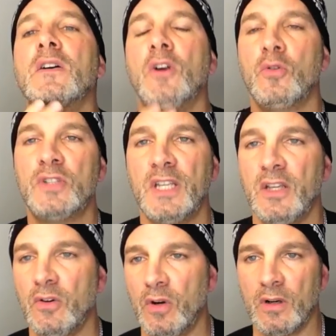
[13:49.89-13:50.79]

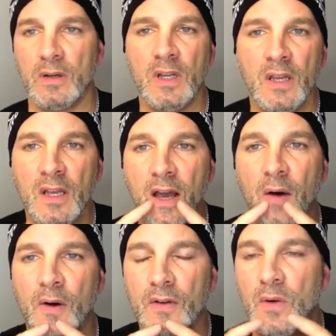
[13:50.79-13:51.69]
goatee or
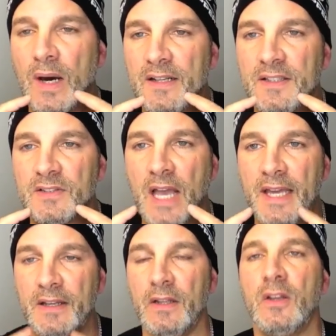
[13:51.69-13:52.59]
however you want to
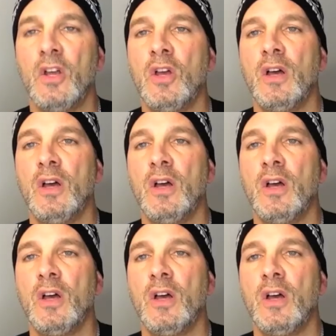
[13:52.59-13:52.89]
design it.